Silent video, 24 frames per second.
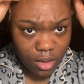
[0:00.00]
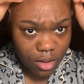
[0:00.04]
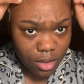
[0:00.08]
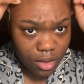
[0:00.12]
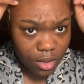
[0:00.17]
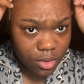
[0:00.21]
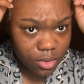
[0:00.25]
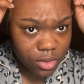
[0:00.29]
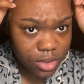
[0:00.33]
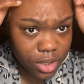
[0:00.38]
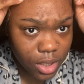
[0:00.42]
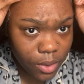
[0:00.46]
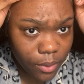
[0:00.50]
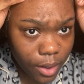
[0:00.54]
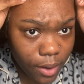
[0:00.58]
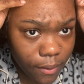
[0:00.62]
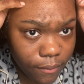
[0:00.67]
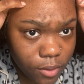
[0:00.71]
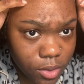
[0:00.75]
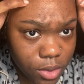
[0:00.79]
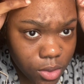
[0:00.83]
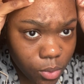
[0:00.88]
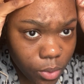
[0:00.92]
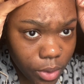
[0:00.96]
You see how I have
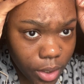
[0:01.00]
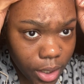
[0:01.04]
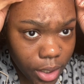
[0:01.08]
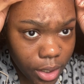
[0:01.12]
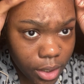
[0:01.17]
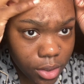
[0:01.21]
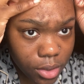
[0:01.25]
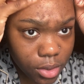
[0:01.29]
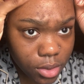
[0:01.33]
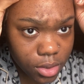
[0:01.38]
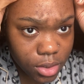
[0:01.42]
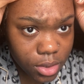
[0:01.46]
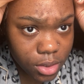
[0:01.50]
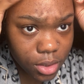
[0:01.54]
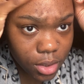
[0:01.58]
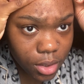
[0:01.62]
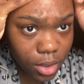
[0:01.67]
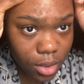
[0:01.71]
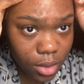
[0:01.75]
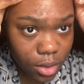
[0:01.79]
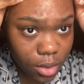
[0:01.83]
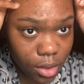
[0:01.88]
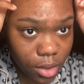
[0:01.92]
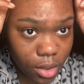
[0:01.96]
these little hairs?
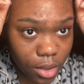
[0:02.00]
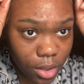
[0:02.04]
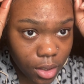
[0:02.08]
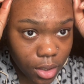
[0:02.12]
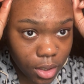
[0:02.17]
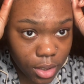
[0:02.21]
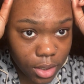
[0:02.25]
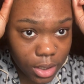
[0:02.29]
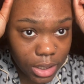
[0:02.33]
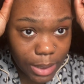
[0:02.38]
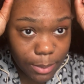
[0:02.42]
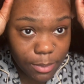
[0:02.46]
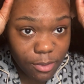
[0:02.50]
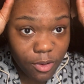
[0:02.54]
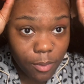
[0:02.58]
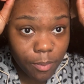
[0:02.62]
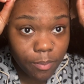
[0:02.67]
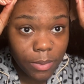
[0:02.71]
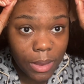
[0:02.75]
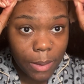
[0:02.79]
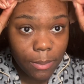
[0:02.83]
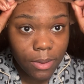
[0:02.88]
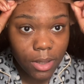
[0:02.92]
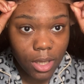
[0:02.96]
They
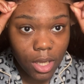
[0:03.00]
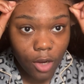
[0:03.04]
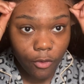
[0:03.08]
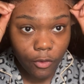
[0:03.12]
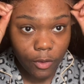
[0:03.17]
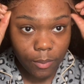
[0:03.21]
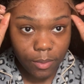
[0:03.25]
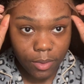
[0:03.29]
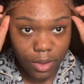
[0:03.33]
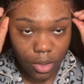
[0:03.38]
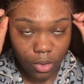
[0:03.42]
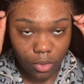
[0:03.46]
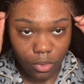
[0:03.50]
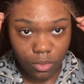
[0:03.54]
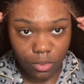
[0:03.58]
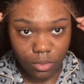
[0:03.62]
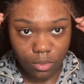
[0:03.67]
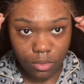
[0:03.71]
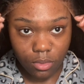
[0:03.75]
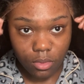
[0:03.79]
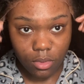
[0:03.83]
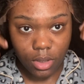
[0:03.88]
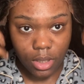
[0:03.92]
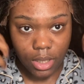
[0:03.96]
be getting ripped out,
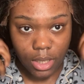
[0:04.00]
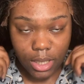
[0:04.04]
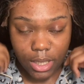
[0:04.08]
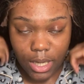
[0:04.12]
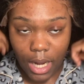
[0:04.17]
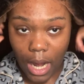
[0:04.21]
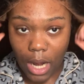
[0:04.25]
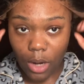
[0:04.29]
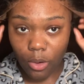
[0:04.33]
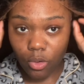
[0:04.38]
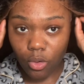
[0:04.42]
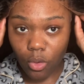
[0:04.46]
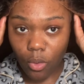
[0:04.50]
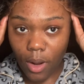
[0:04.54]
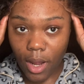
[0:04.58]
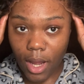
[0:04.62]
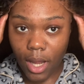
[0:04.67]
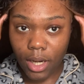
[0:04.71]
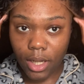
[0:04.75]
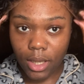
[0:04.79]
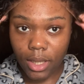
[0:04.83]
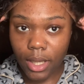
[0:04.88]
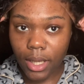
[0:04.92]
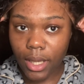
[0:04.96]
and I don't know
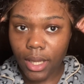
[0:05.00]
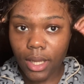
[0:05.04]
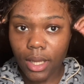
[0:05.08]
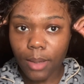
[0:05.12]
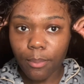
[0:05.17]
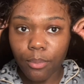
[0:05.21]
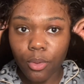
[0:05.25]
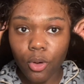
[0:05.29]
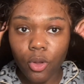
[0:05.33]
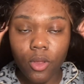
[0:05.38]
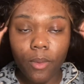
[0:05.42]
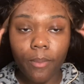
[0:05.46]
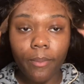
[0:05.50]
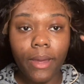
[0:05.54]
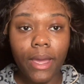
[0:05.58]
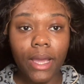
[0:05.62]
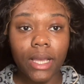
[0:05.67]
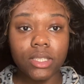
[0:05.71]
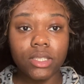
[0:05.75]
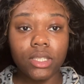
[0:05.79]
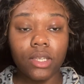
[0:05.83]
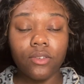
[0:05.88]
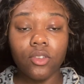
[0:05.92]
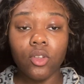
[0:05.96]
how to like pull them back.
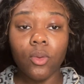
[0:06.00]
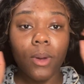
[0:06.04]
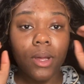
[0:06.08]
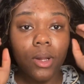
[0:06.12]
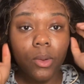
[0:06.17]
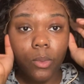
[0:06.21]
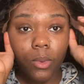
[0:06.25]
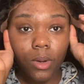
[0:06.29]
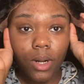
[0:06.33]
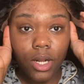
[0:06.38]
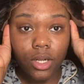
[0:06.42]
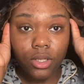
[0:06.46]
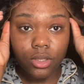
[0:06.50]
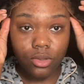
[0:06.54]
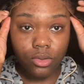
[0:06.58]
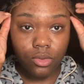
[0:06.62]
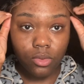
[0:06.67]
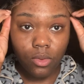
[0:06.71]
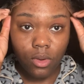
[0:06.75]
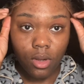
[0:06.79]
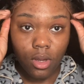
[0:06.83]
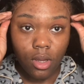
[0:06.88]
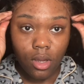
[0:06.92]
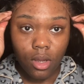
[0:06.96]
'Cause no matter what I
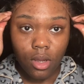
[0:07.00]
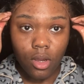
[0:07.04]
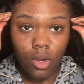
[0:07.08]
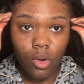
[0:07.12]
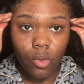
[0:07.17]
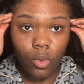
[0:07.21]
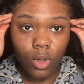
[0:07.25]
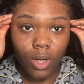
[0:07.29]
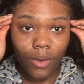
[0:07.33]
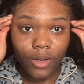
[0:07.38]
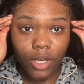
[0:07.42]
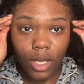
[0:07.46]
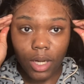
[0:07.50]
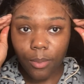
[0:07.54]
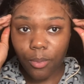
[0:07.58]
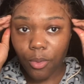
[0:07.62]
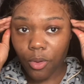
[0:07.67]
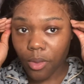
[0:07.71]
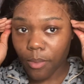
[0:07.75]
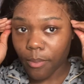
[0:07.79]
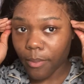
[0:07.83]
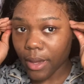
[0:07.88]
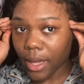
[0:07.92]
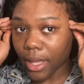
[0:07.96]
do, when I try to pull
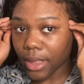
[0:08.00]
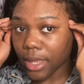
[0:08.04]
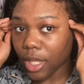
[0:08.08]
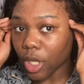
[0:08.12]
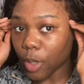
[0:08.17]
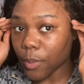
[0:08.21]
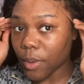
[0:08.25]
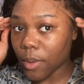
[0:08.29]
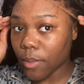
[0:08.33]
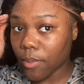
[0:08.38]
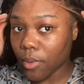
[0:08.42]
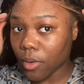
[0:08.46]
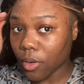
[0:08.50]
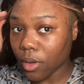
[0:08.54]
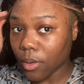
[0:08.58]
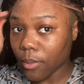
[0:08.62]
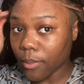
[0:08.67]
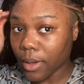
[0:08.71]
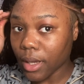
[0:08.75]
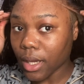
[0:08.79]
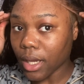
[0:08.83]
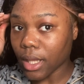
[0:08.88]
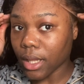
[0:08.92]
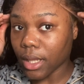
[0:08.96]
them back, they don't be pulling
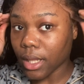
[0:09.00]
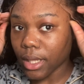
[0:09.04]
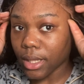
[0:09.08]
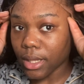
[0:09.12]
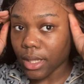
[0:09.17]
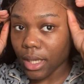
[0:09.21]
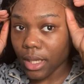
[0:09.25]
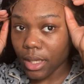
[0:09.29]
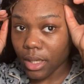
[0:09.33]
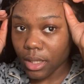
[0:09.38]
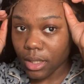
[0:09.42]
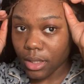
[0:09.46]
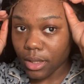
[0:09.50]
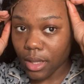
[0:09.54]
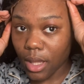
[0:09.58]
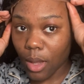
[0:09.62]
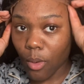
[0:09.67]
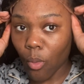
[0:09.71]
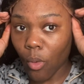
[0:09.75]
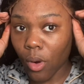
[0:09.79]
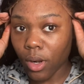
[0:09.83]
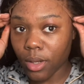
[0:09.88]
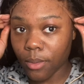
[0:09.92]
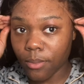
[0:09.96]
back. Like they
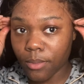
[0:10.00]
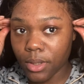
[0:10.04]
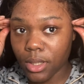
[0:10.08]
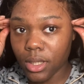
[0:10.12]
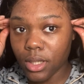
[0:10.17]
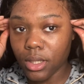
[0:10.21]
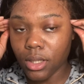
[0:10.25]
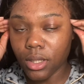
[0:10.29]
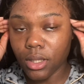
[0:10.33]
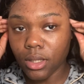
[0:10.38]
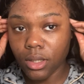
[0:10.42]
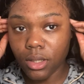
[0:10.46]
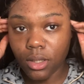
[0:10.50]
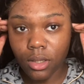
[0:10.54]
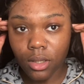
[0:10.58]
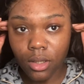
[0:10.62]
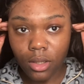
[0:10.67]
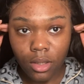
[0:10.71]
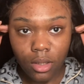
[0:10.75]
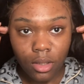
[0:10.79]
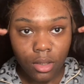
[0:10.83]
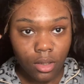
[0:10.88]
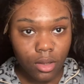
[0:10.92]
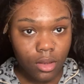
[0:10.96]
want to be
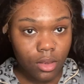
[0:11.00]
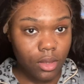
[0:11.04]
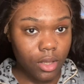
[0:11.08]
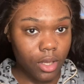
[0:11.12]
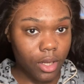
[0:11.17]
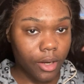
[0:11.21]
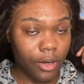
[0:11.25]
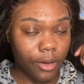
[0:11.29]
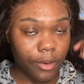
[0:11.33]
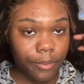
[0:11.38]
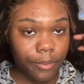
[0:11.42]
there.